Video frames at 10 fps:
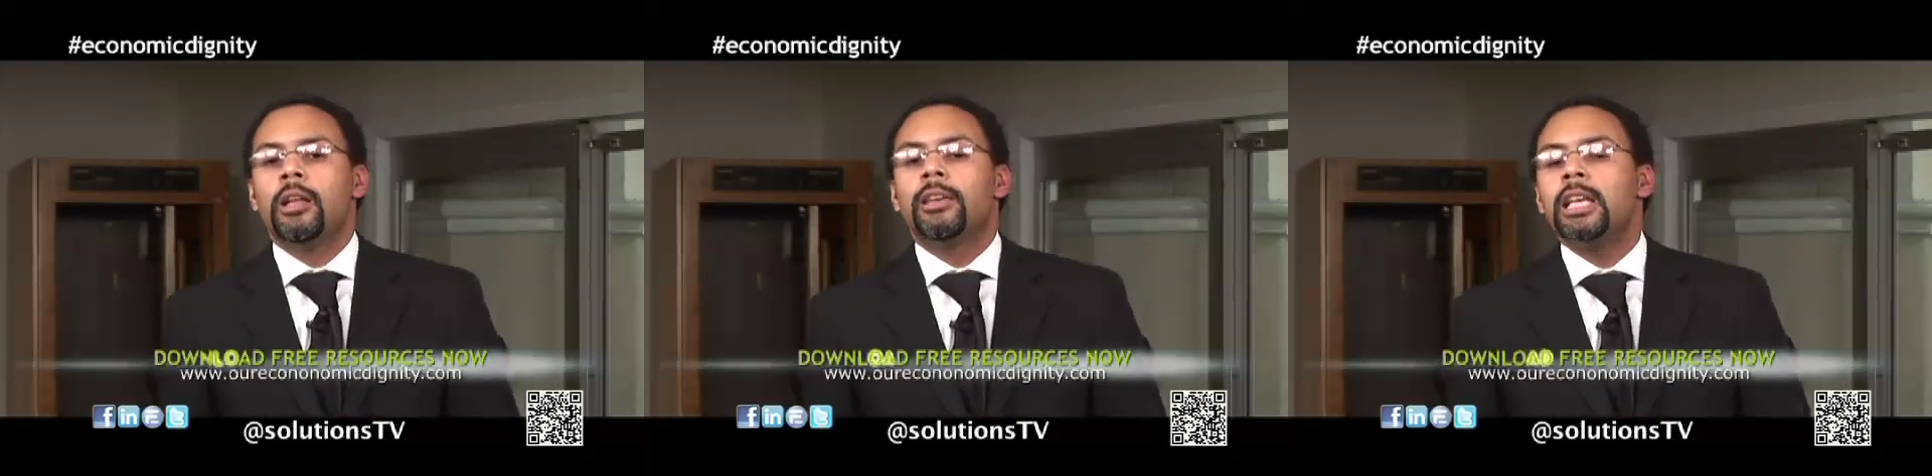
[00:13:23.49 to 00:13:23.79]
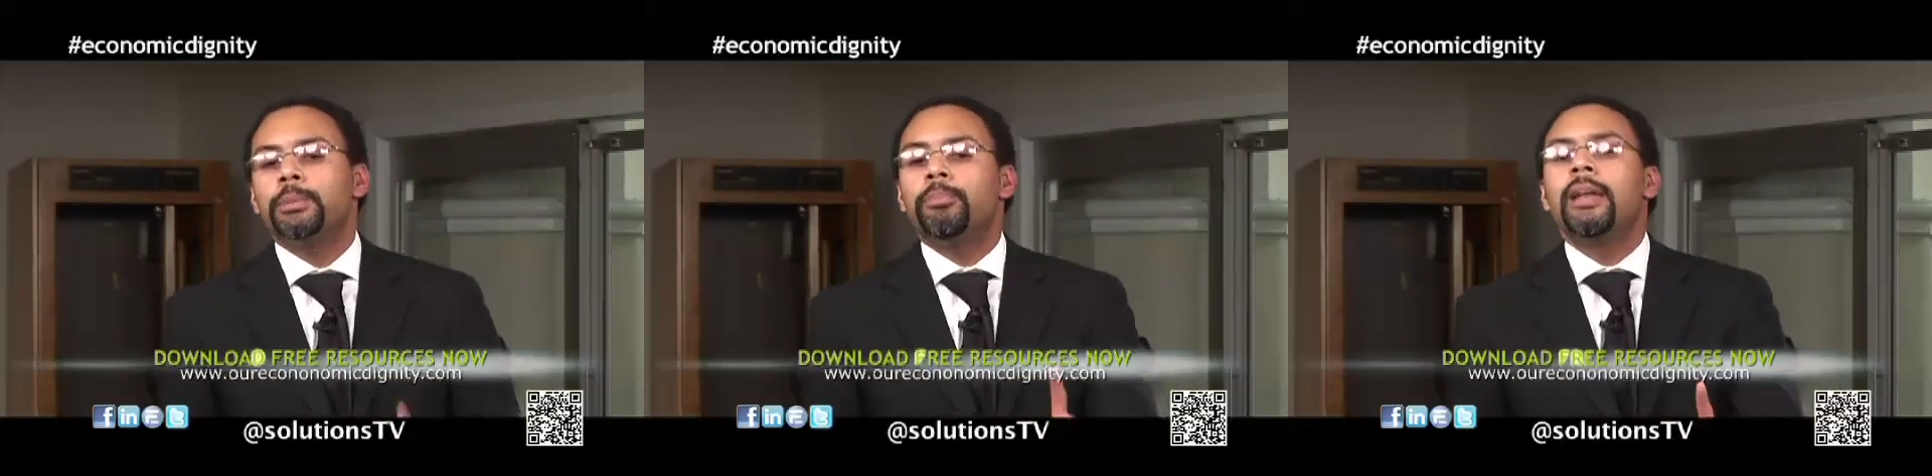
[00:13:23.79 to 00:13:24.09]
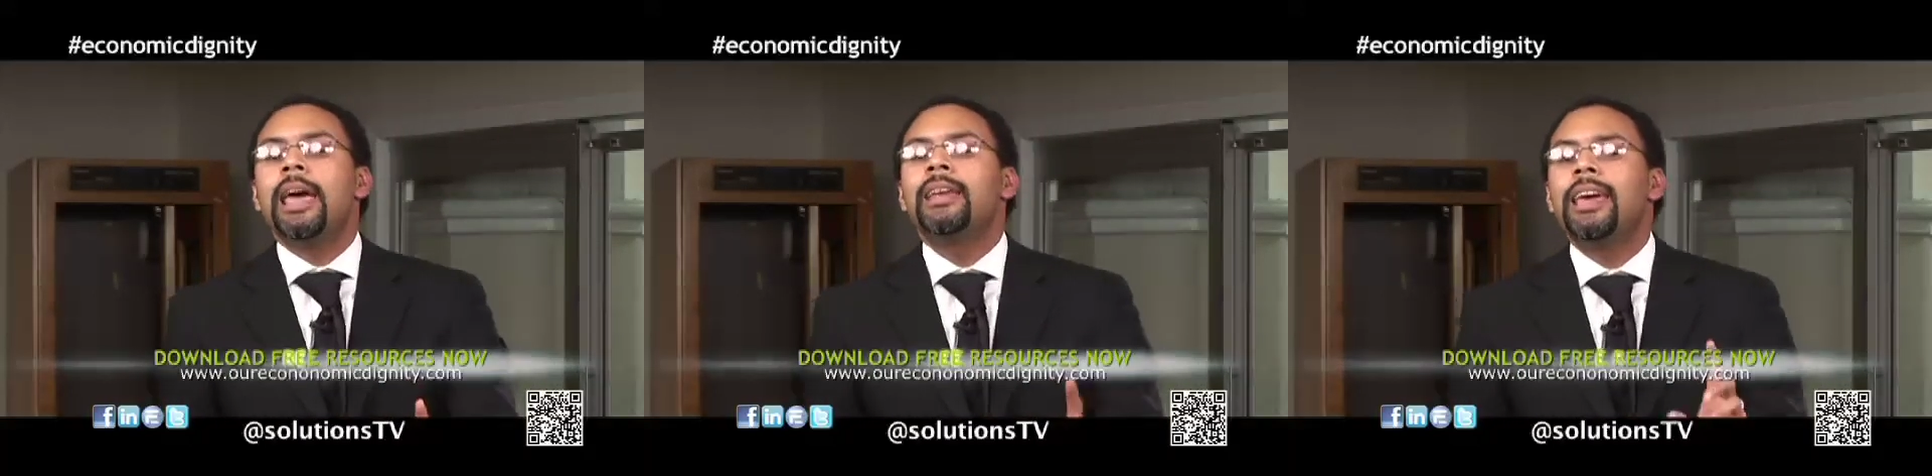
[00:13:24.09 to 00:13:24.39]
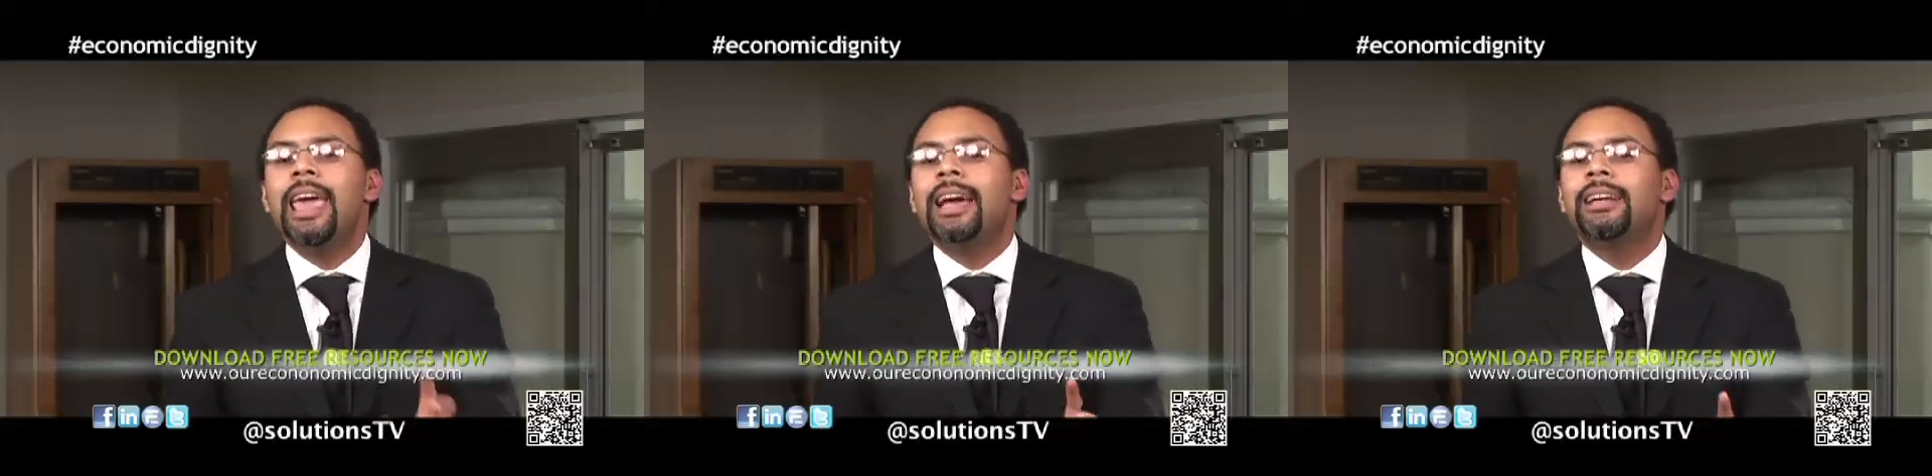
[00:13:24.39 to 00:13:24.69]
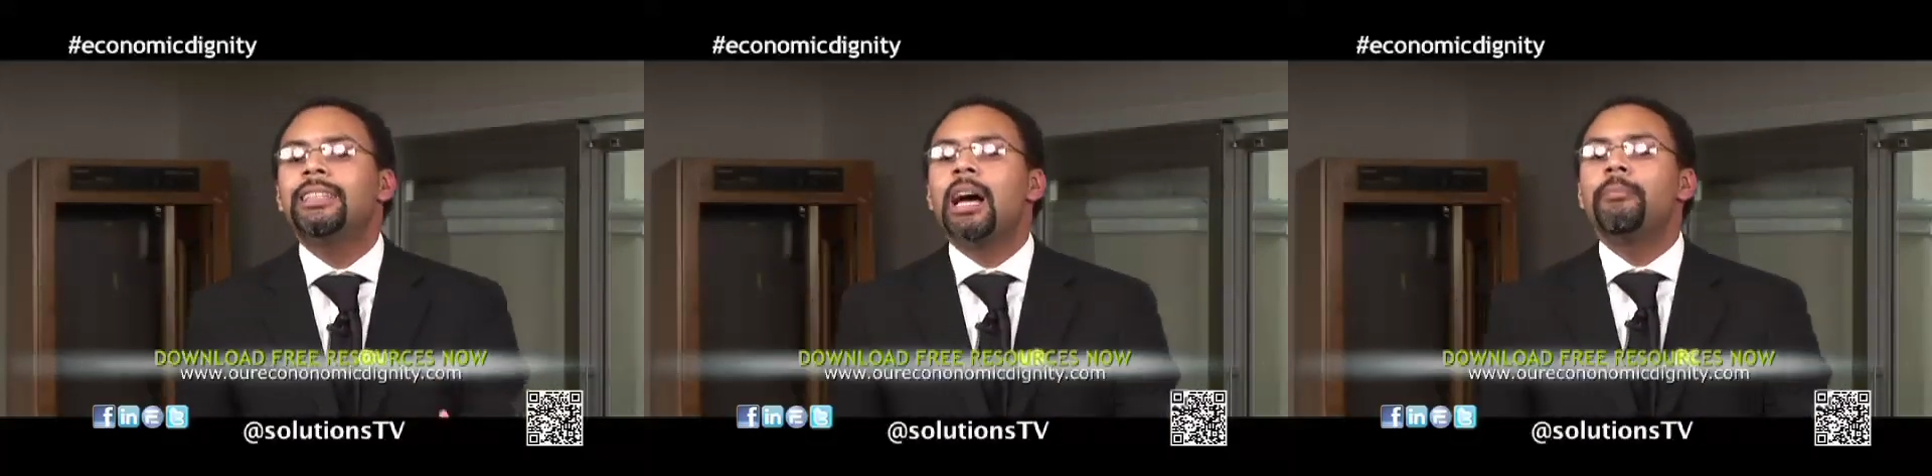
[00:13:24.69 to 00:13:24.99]
Let's plan an
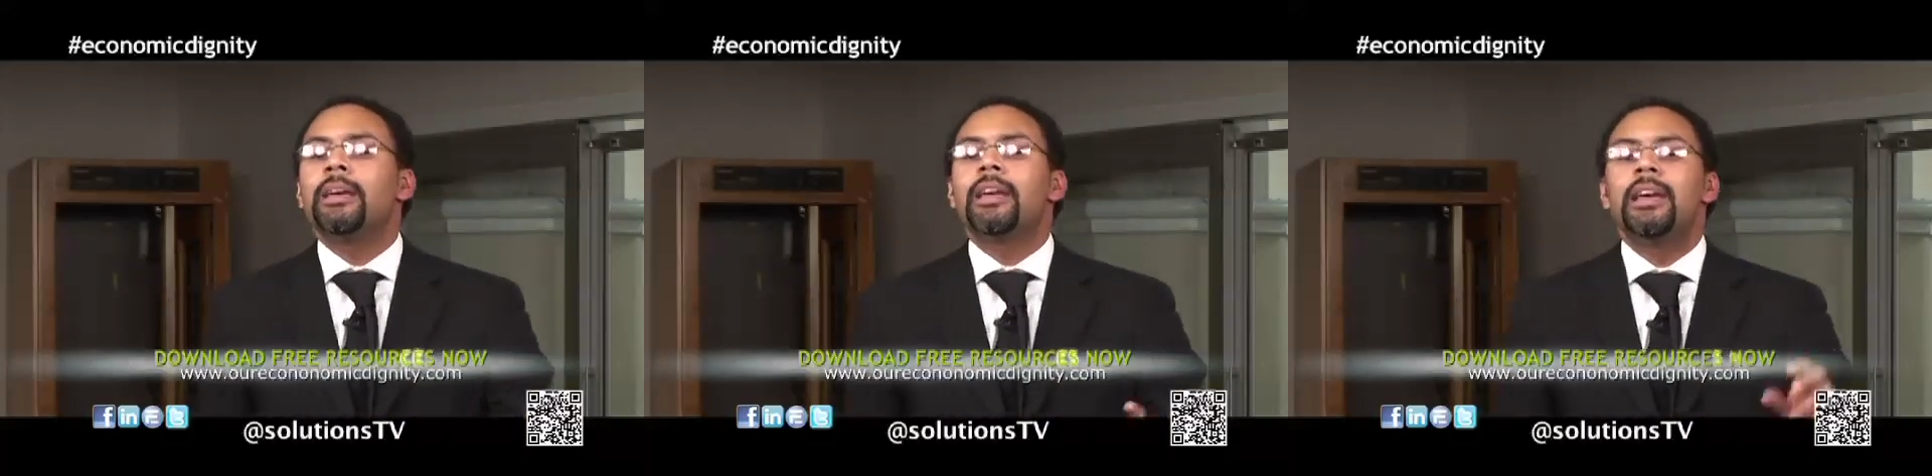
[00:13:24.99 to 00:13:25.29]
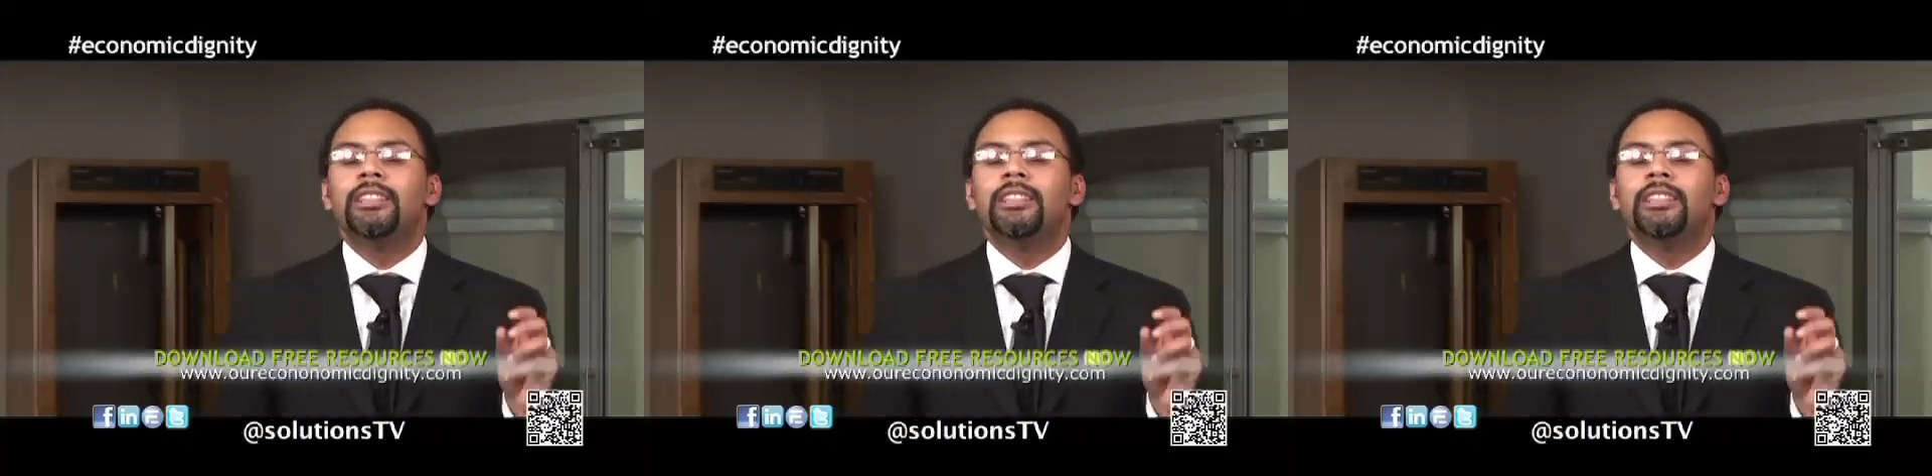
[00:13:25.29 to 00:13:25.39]
economic